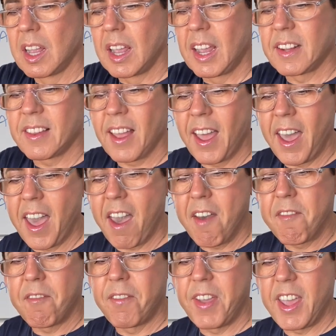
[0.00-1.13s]
It's
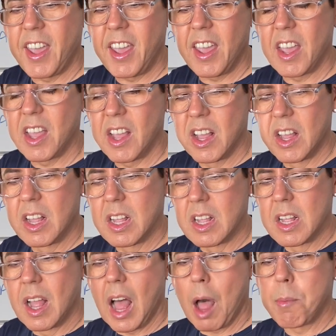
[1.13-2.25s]
heavy.
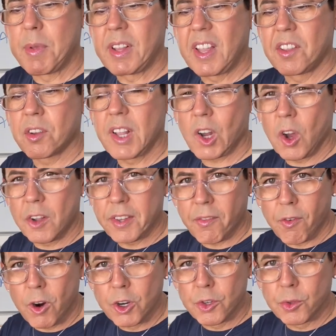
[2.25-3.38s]
I mean, this is gonna cost a
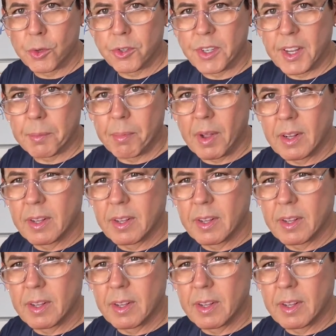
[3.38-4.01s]
fortune to ship.